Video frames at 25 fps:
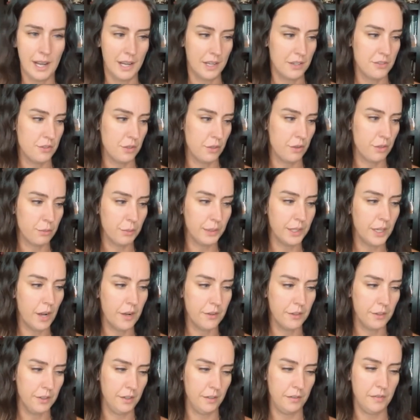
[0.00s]
an extra
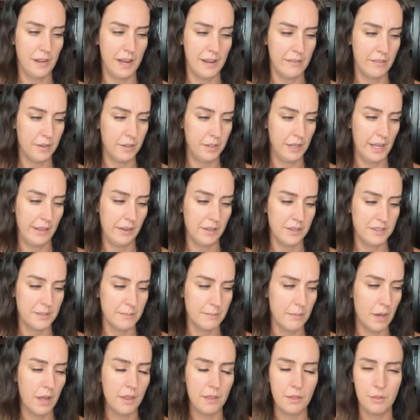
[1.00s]
$300 or $500
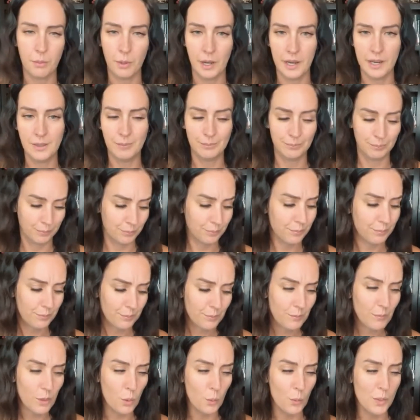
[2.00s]
a month, right?
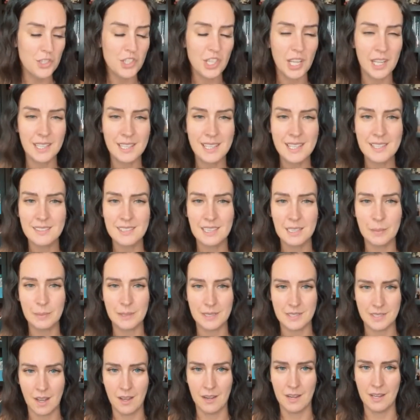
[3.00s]
Which can easily
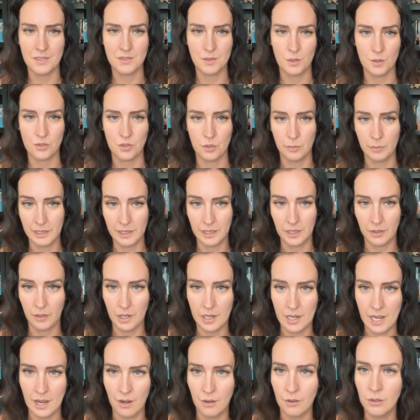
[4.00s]
be done on social media
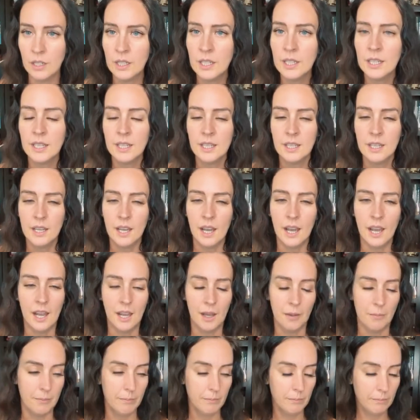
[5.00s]
right now.
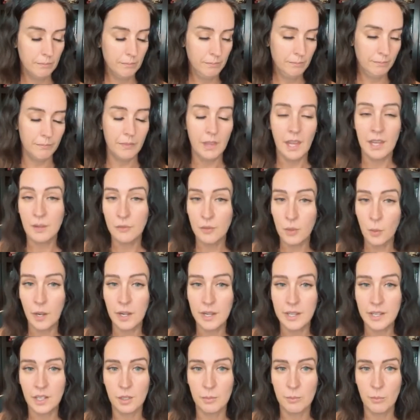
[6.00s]
Um, and if you
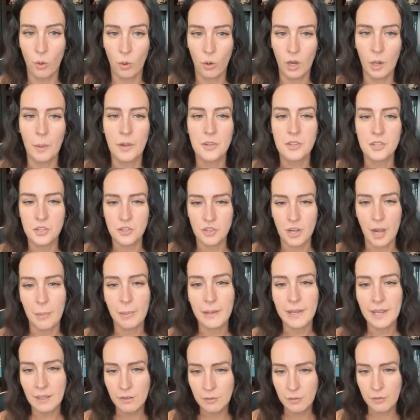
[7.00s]
want to hear more, I want you to
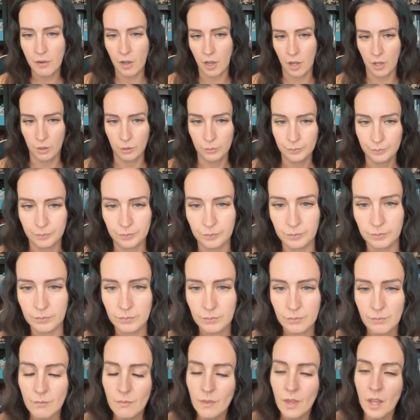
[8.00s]
drop info
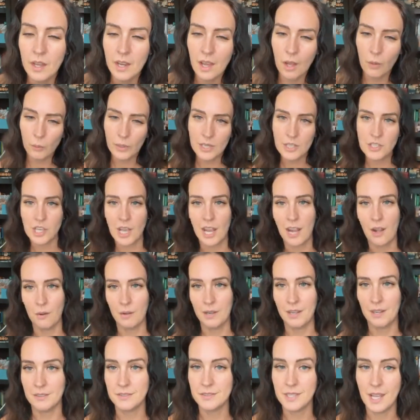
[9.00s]
and I'll reach out
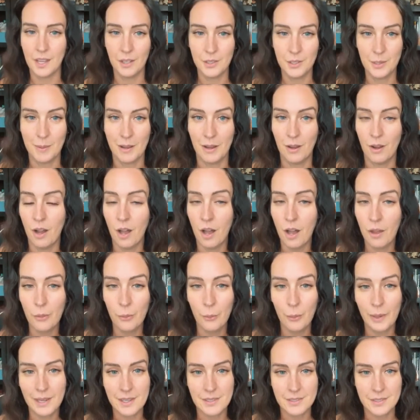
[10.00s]
and I'll tell you about all
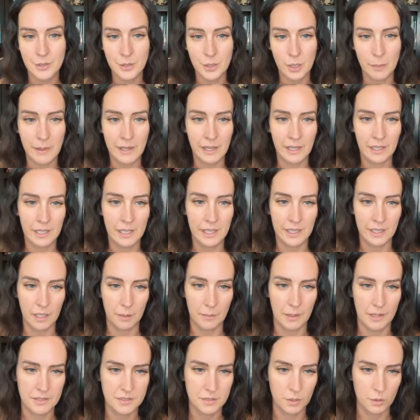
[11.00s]
the ways that you can make an
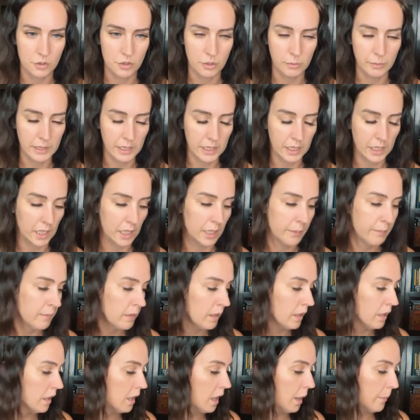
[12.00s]
income on social media.
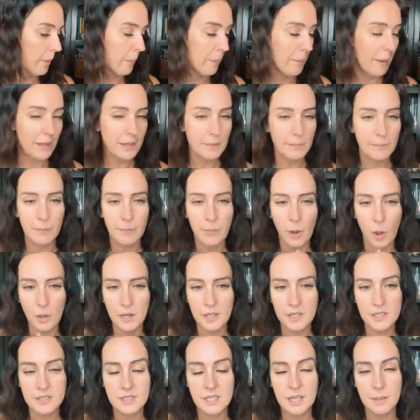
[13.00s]
But my
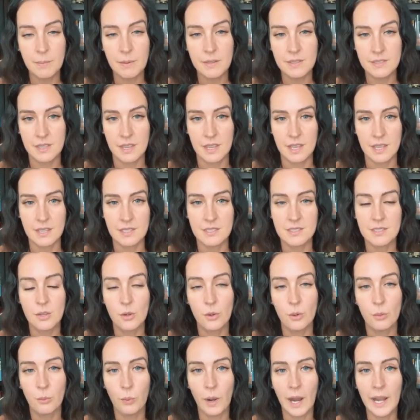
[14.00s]
bonus tip is this,
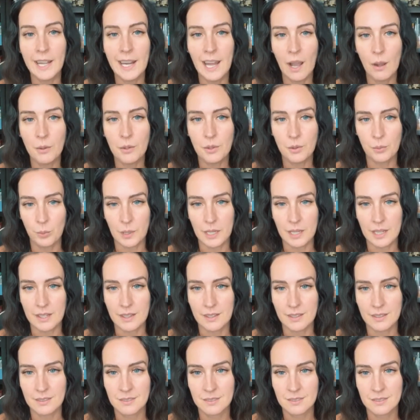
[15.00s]
write out your
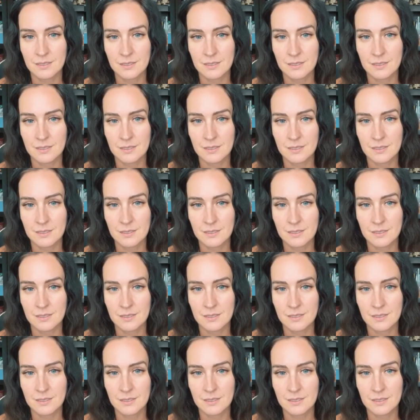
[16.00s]
week.